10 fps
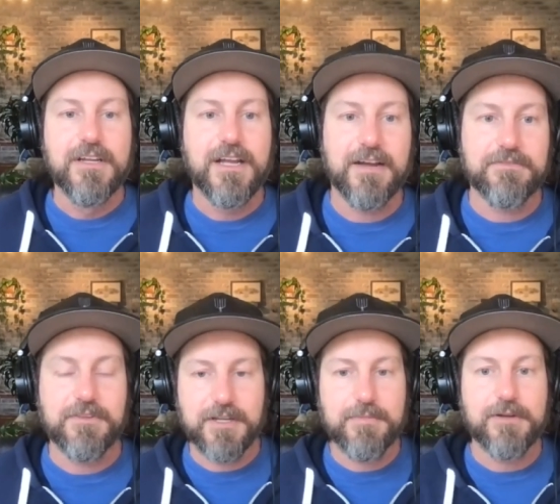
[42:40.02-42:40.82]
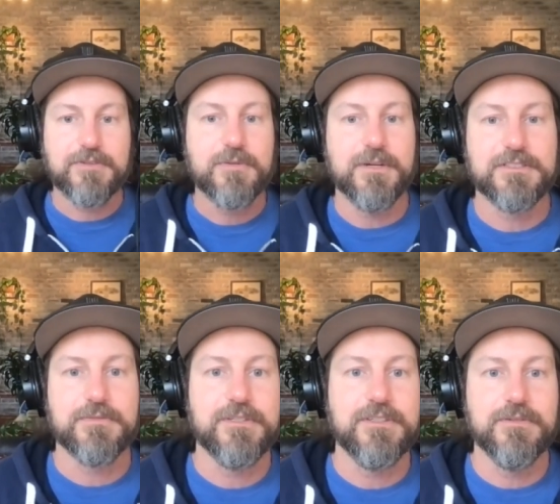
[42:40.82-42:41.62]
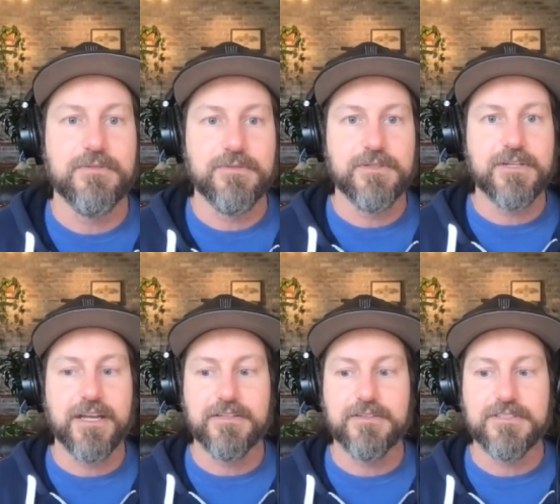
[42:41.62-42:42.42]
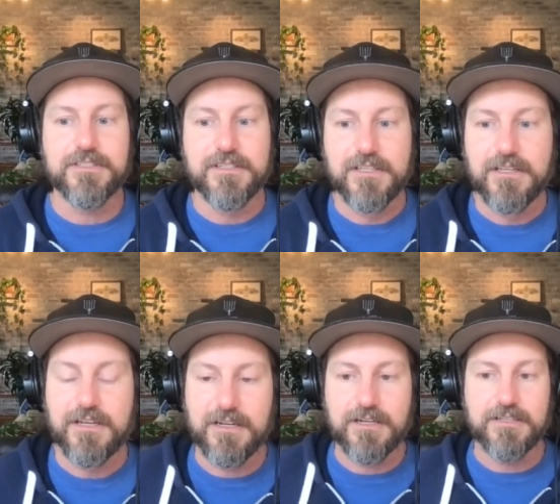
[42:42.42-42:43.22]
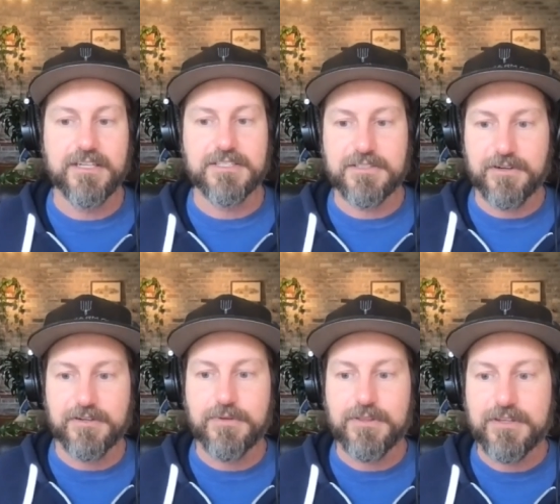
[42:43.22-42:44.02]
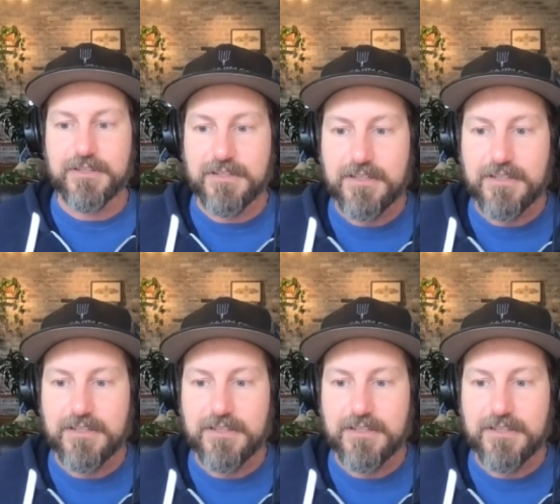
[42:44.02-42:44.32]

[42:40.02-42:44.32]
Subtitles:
have to think about too much when you get started with it.